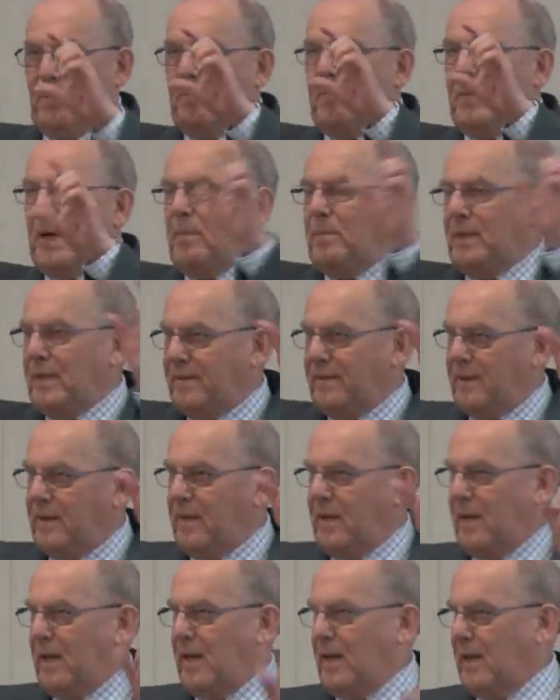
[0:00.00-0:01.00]
"Maybe
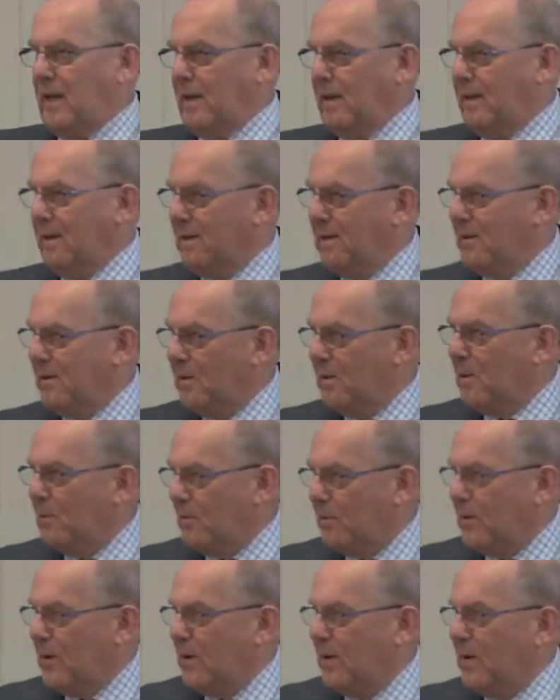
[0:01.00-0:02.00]
today,"
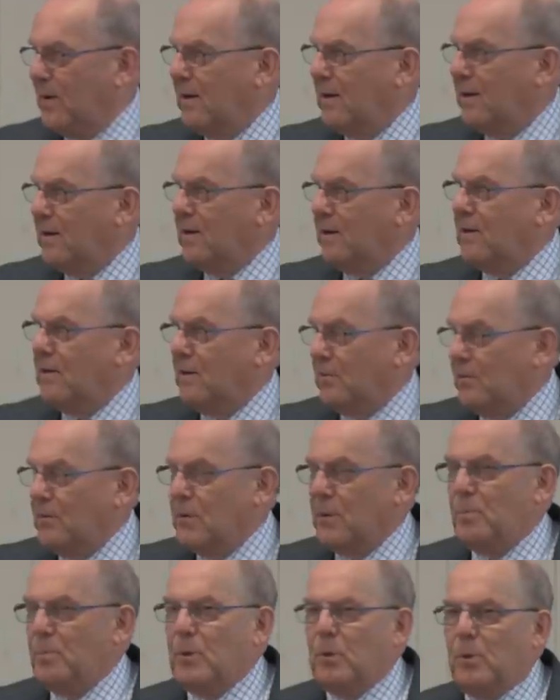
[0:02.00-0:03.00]
over
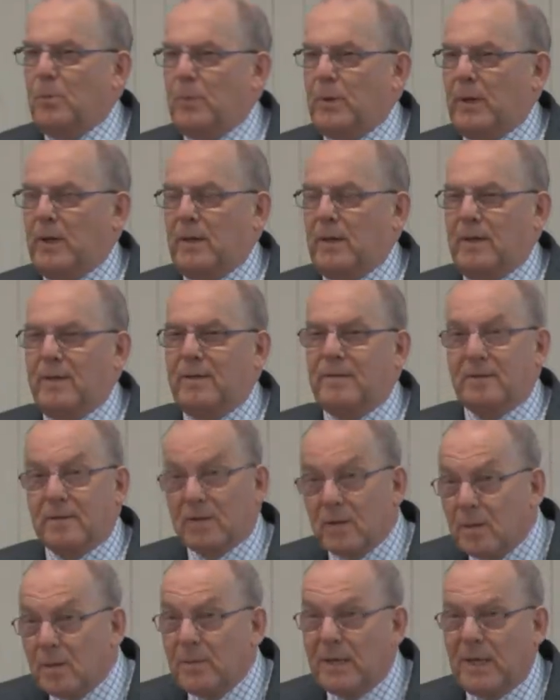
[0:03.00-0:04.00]
the pulpit. He's
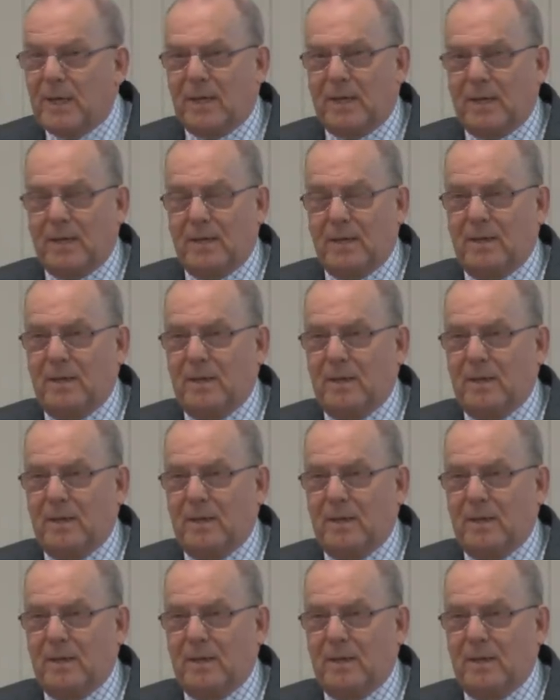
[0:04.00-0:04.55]
coming.